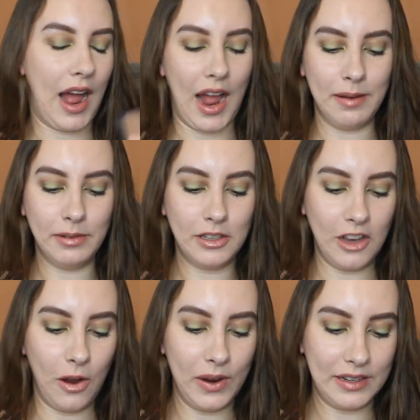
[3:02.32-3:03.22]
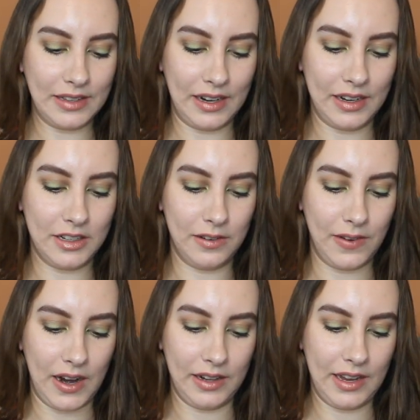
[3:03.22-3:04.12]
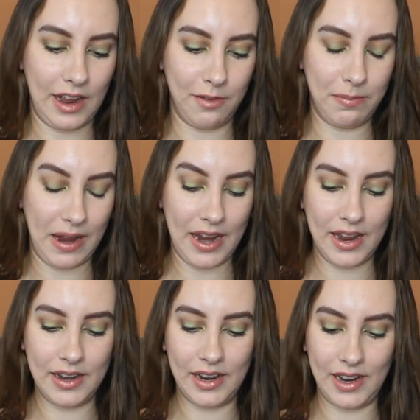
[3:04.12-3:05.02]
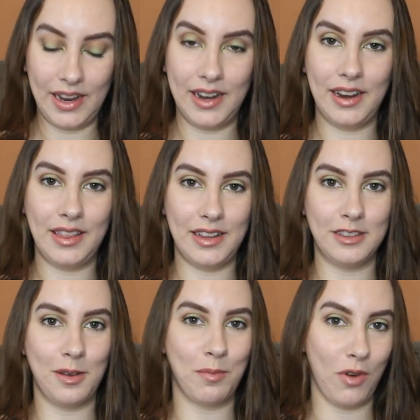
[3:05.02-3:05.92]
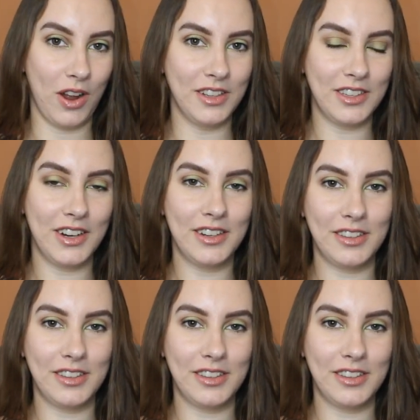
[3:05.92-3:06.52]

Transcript: I'm so excited to finally have pan in this bronzer.